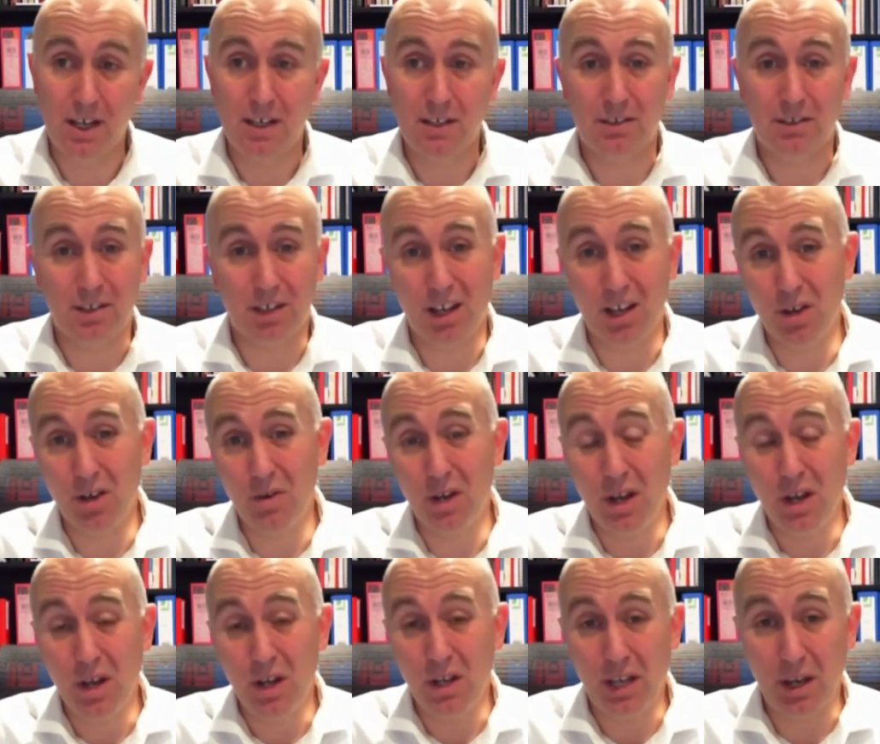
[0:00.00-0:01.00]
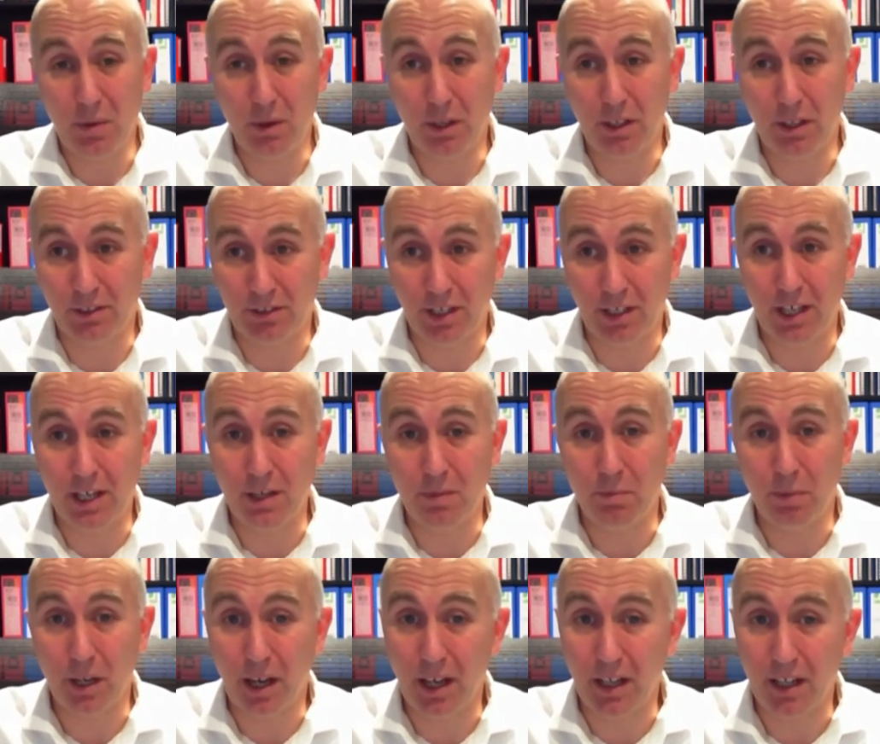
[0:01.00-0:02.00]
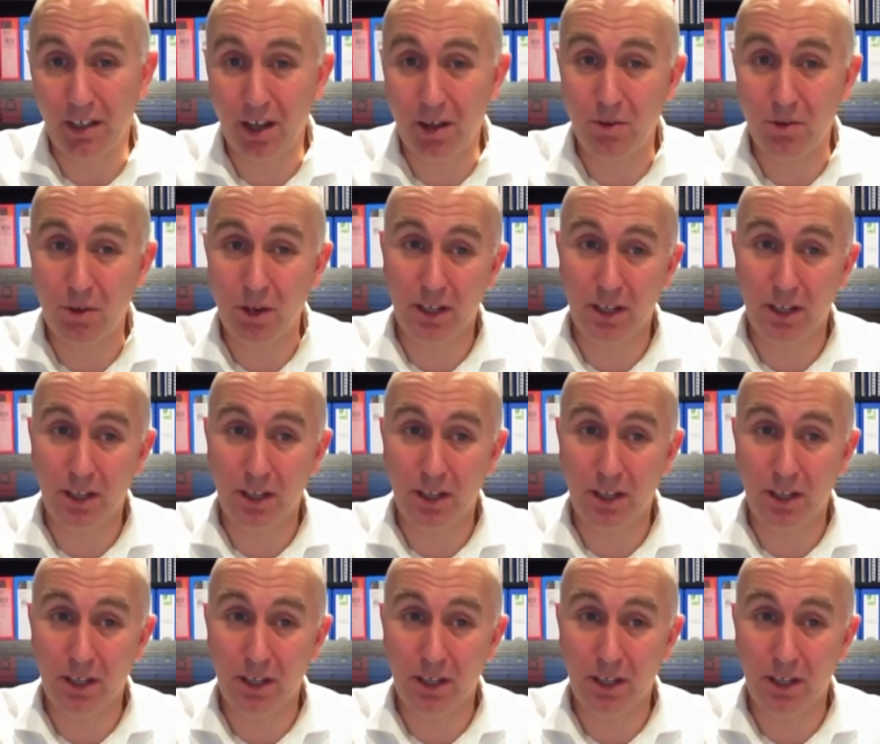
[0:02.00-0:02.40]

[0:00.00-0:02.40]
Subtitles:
So, yeah, we'll see. But I don't